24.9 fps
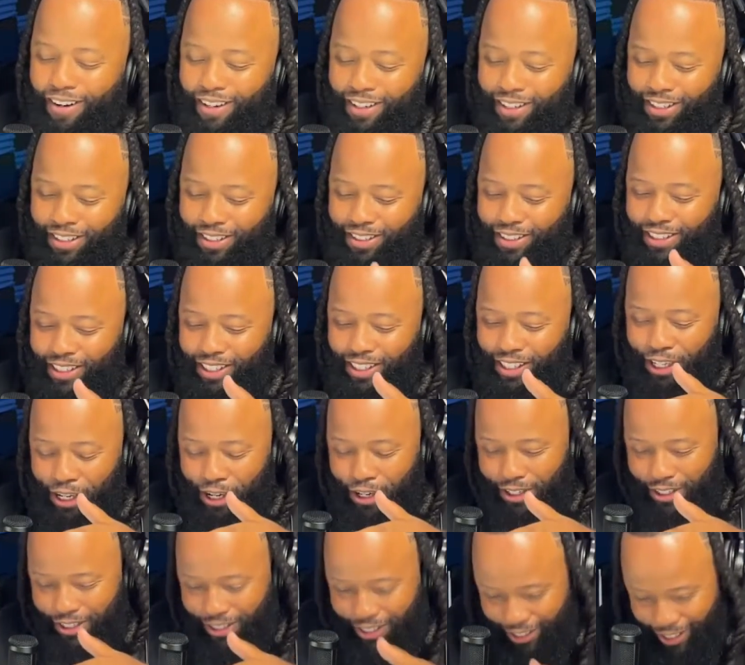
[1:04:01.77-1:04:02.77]
of
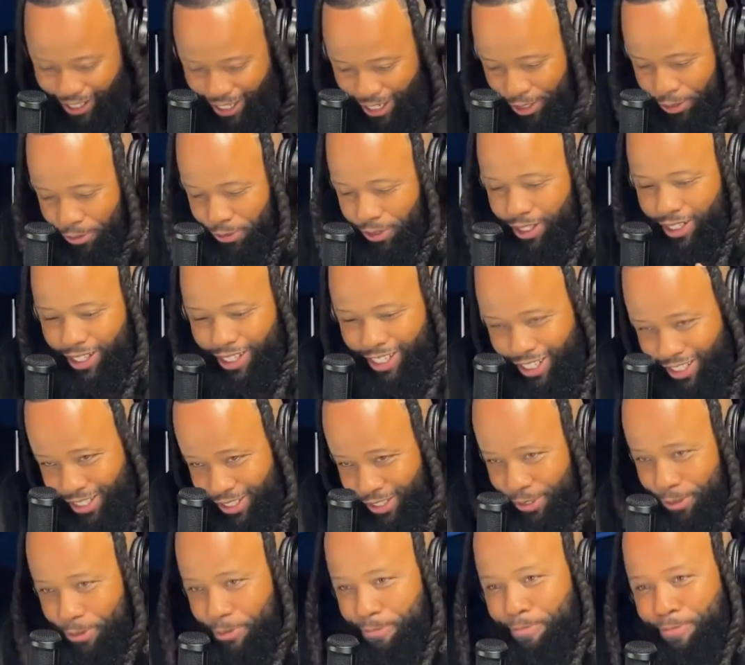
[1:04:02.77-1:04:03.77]
the scheduling
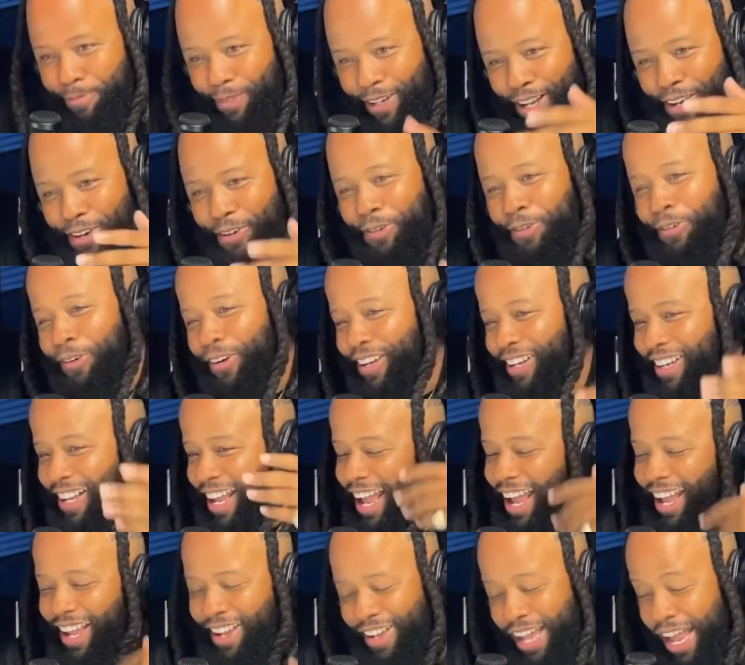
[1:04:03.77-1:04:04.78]
issue. They don't want.
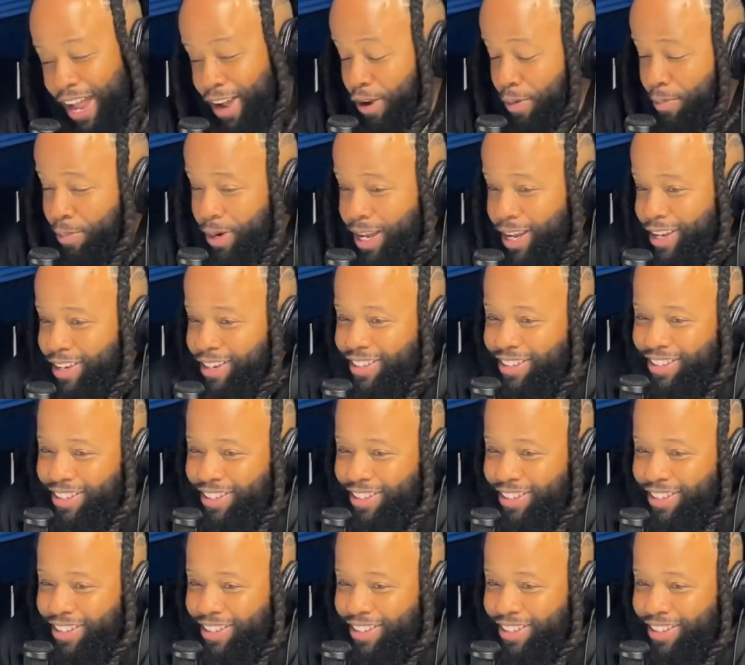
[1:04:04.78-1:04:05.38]
I don't blame you.